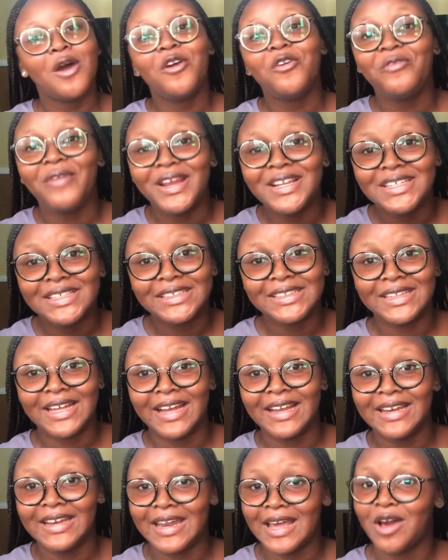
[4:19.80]
Register
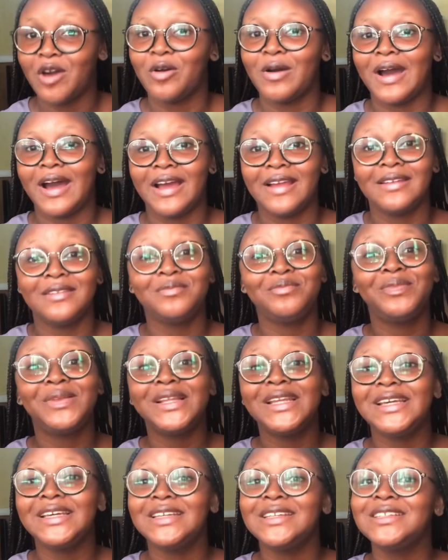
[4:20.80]
now, and
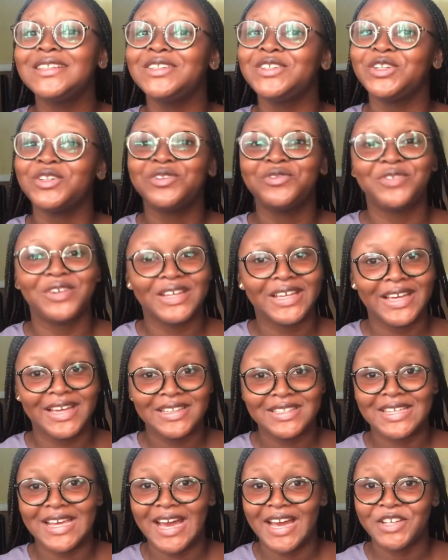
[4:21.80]
please don't forget
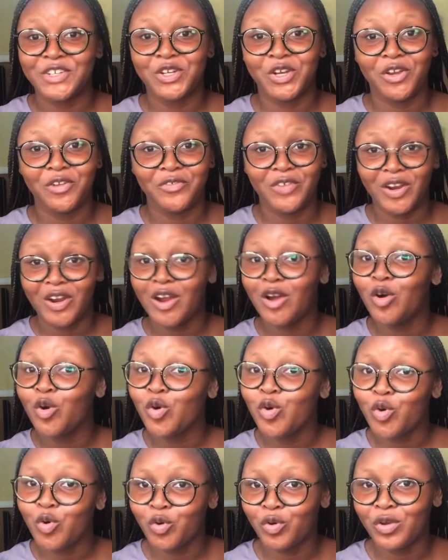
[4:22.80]
to add your referral
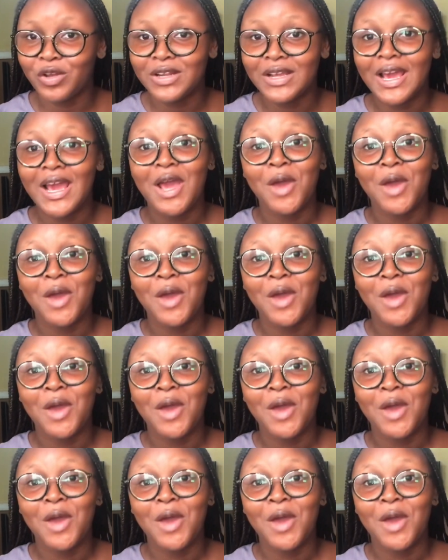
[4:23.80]
code.